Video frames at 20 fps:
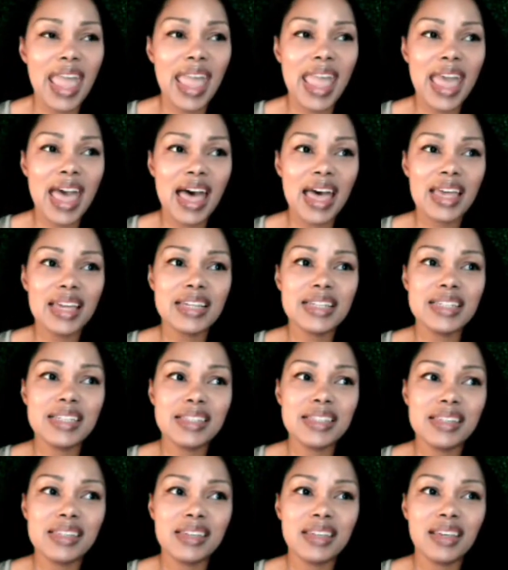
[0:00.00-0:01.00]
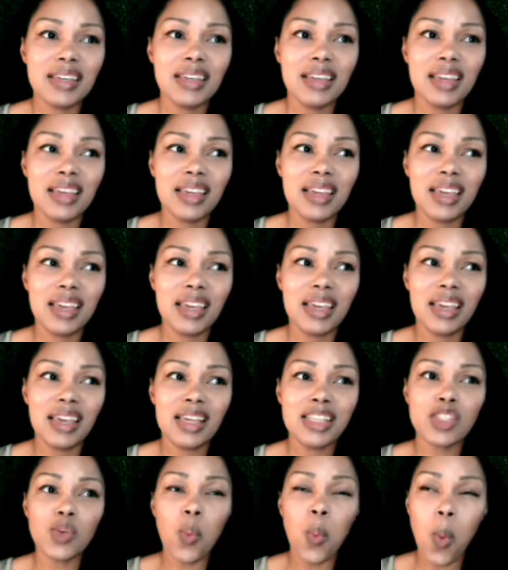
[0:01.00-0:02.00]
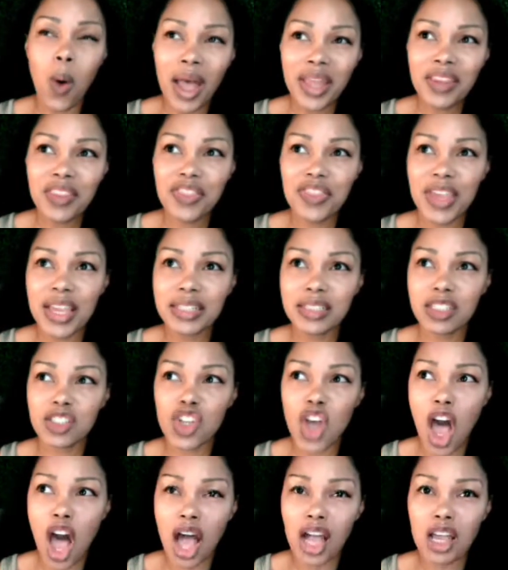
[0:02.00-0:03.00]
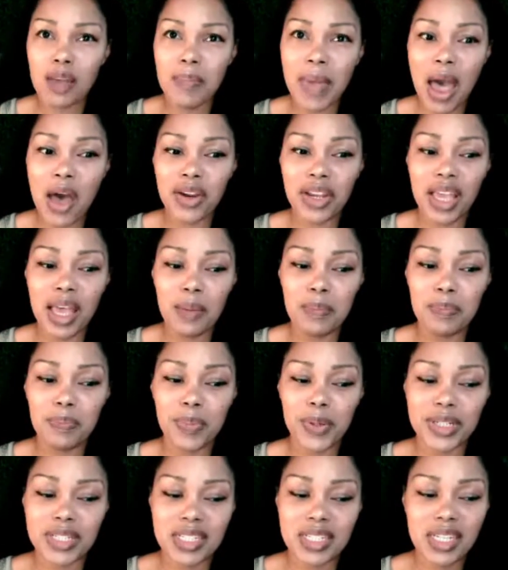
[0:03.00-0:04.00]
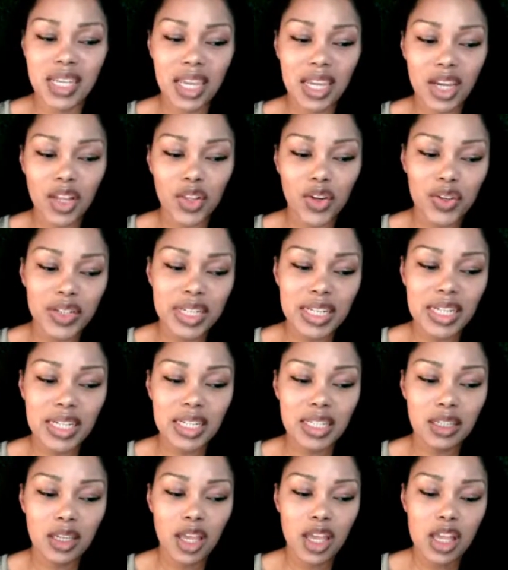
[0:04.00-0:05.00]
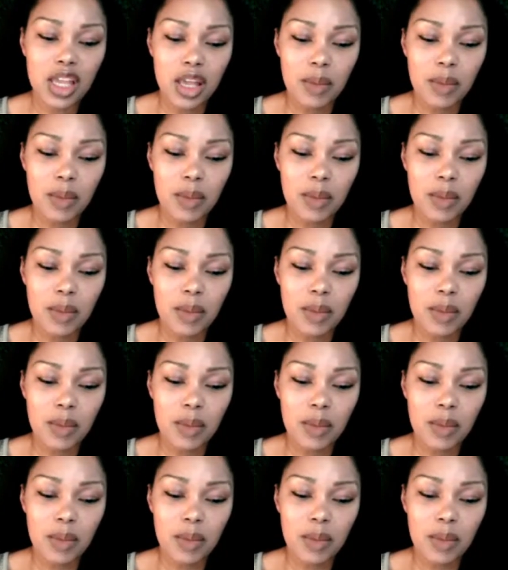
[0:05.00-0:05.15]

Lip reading: And it's one thing to talk about a particular need,